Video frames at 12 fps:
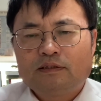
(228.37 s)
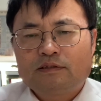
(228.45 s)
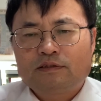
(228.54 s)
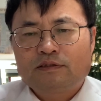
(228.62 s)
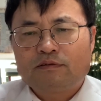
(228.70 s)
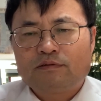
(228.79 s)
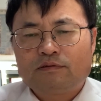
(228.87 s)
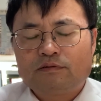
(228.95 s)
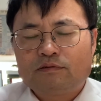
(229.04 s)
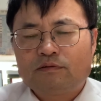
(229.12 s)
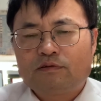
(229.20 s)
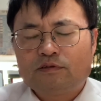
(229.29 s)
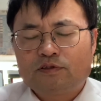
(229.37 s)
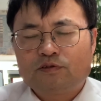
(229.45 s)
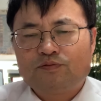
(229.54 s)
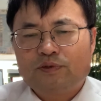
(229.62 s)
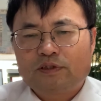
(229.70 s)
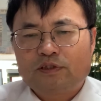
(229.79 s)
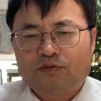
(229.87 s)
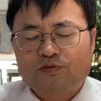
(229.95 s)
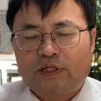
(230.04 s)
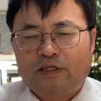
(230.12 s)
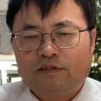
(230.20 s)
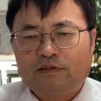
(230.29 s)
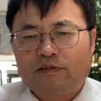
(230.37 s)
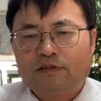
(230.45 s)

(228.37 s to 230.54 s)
So also we calculate